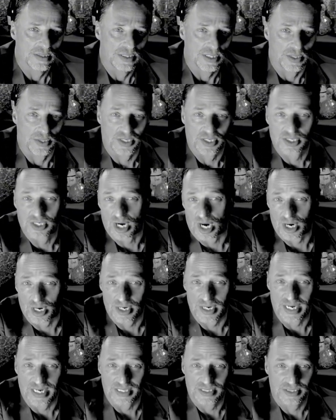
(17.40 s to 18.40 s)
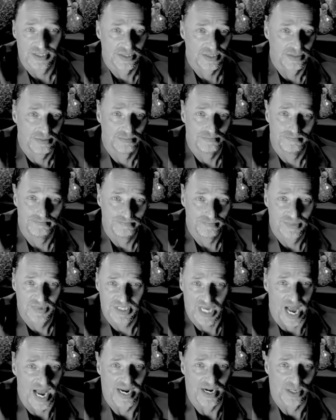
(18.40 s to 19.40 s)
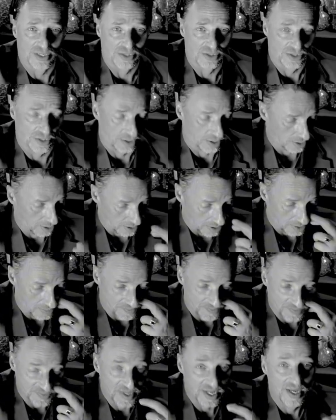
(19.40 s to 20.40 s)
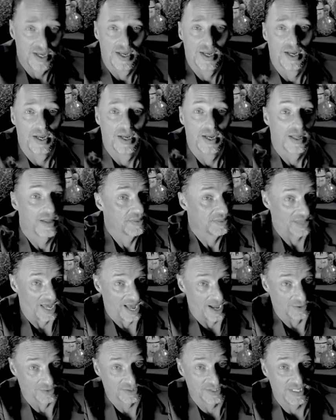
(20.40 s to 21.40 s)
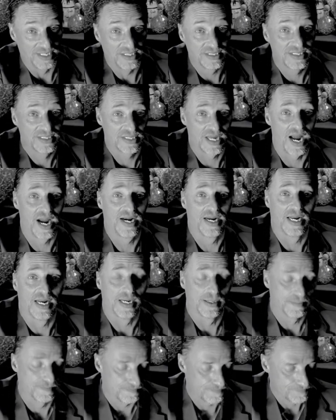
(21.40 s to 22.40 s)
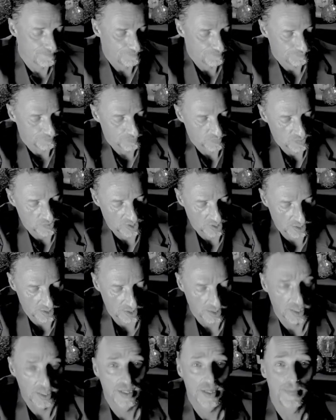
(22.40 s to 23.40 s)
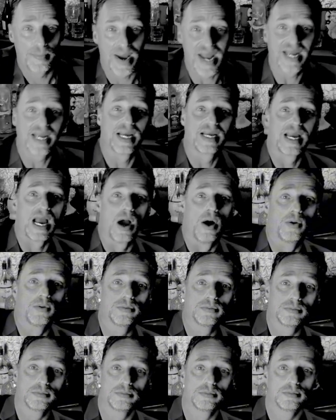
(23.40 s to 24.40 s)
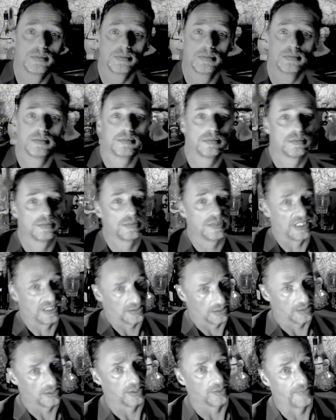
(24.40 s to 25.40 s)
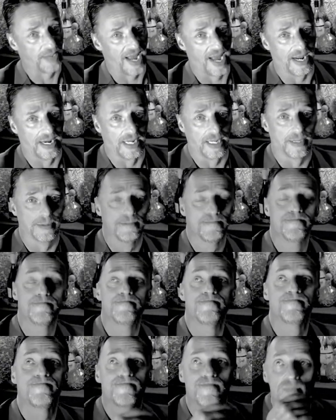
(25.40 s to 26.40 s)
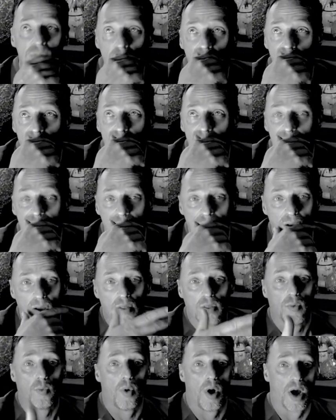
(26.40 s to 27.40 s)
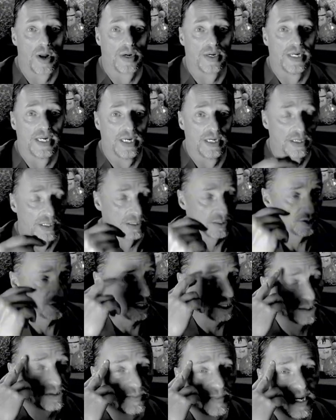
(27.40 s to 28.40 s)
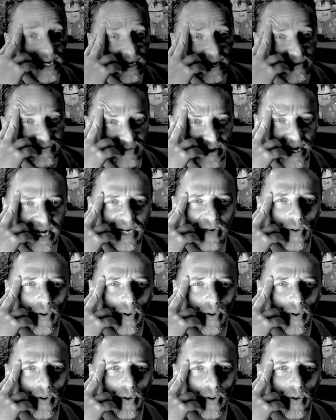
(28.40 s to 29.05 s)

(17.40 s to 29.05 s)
You know, your car needs tires or the house needs siding. The bank account needs a little padding. The water heater starts making funny